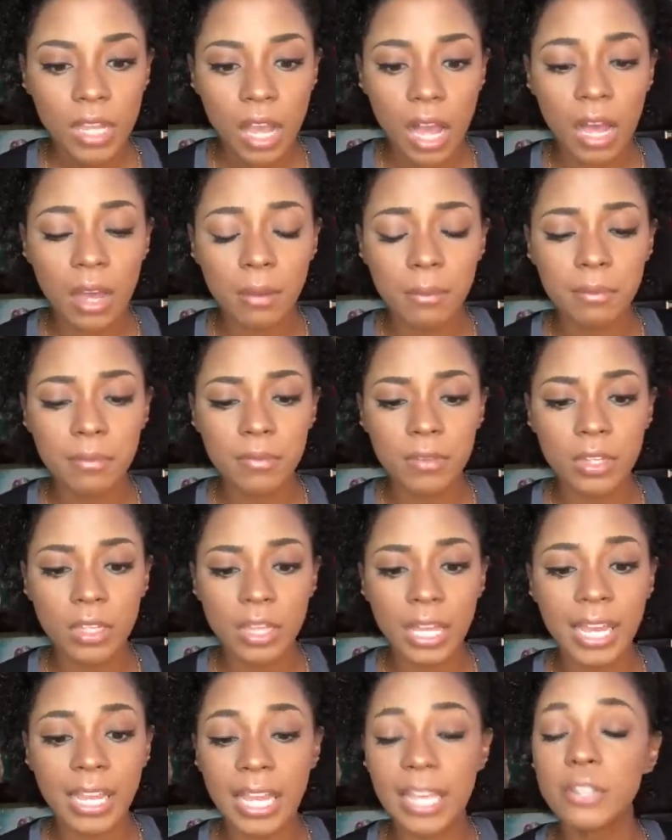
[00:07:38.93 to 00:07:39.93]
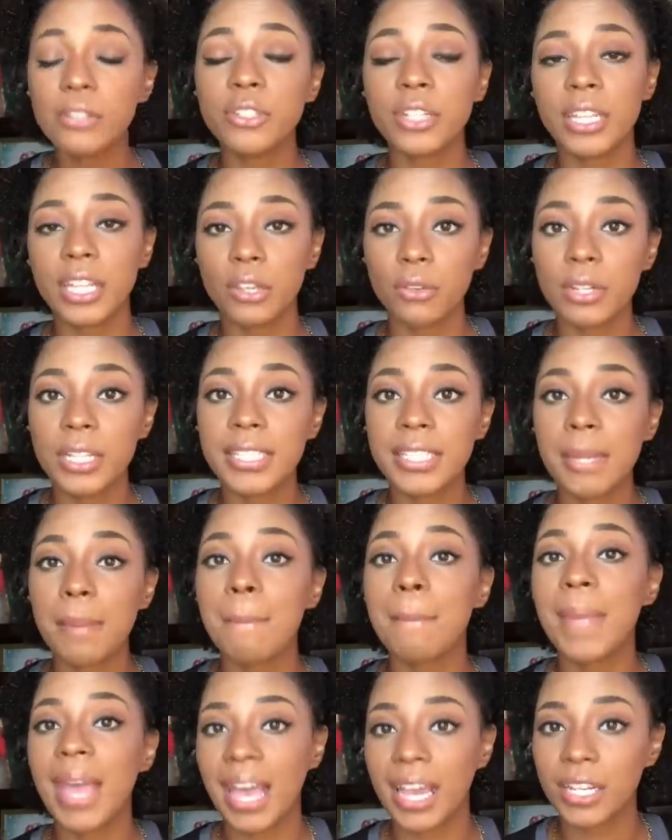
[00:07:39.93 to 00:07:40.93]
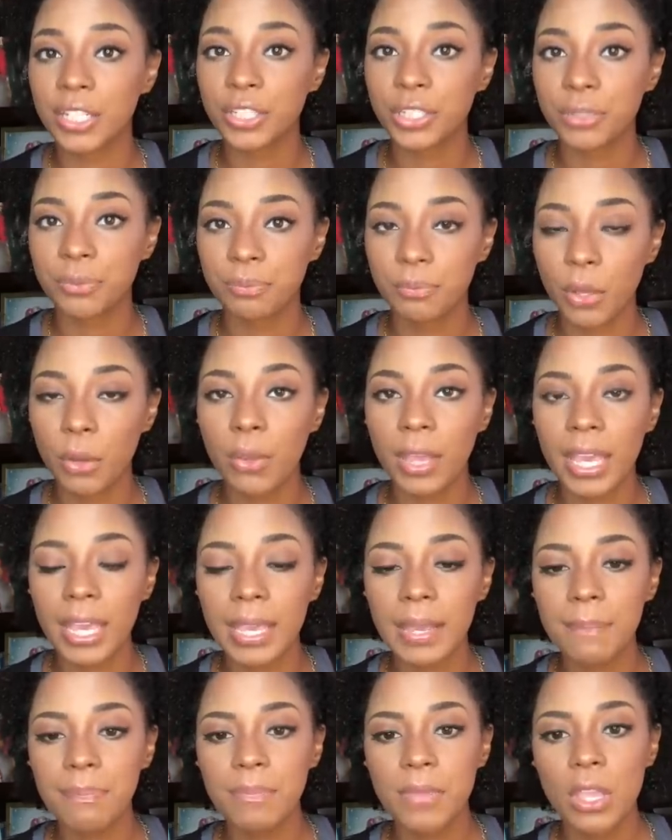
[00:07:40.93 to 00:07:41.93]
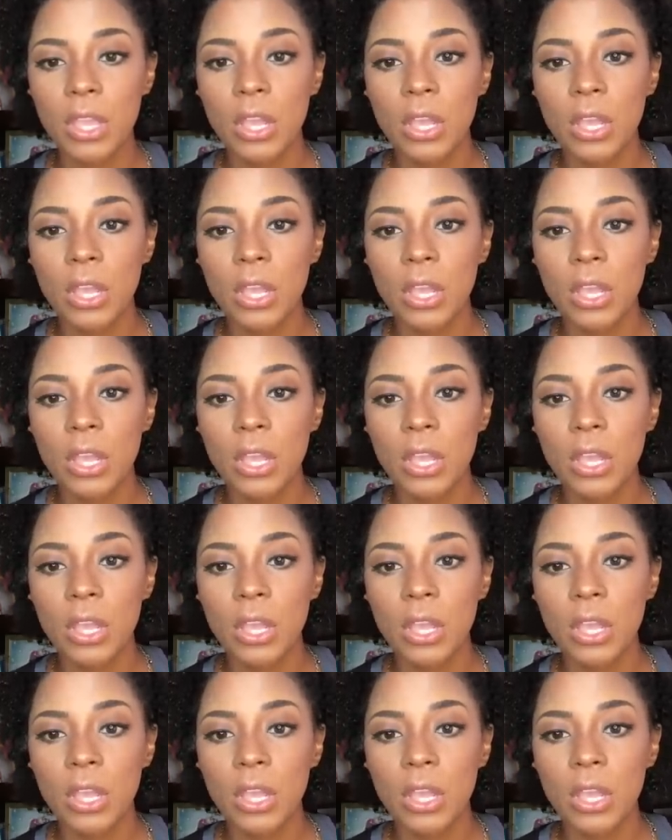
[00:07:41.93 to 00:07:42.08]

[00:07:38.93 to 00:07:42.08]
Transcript: um, that energy that you need to match, okay?